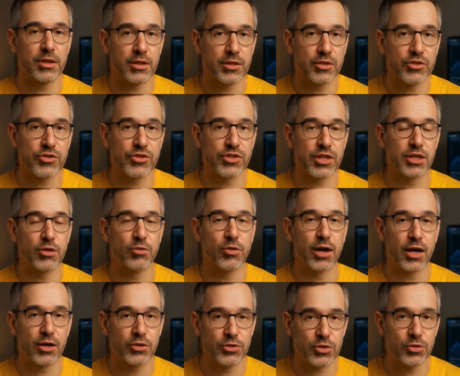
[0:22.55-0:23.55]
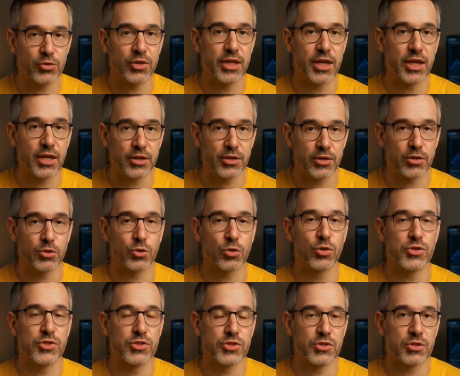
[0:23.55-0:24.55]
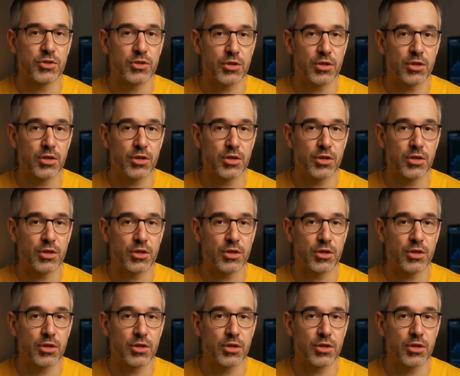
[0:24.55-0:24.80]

Stick around till the end, 'cause